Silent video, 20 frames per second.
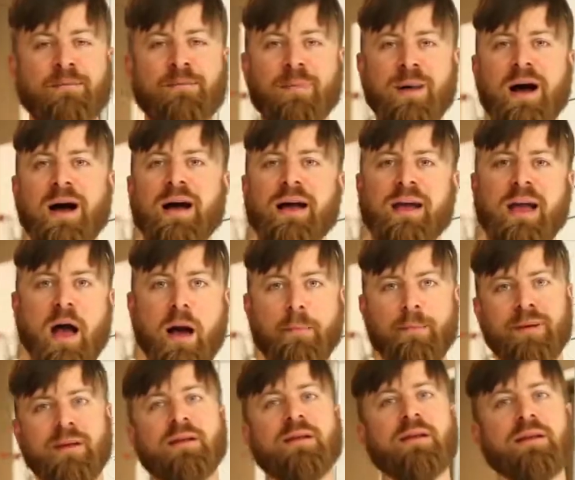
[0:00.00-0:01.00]
my
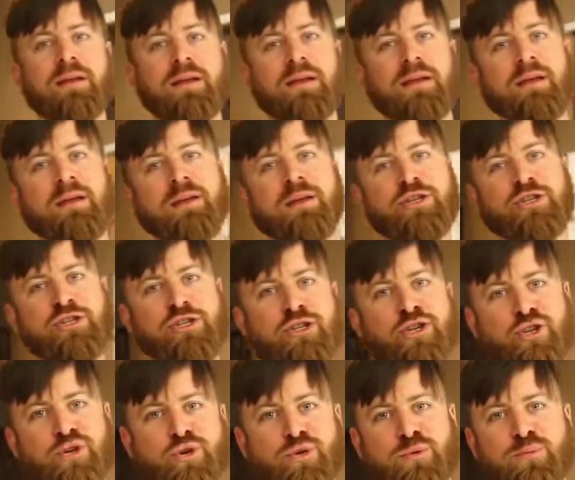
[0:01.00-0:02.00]
ability
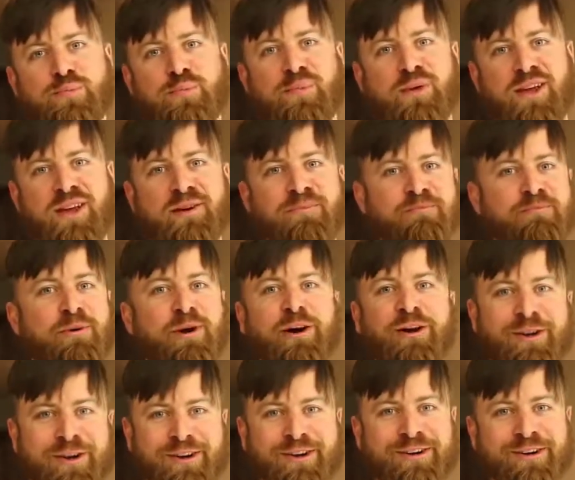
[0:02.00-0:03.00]
to be a
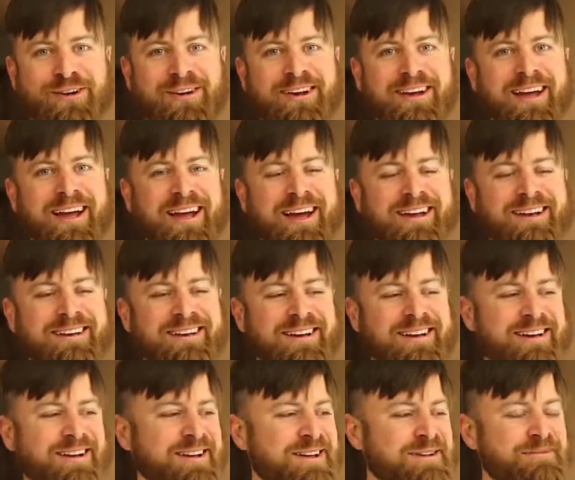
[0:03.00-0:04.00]
marketer and
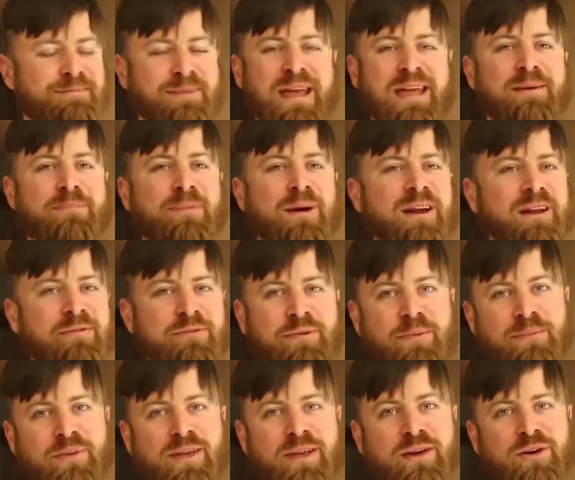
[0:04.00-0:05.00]
make money from the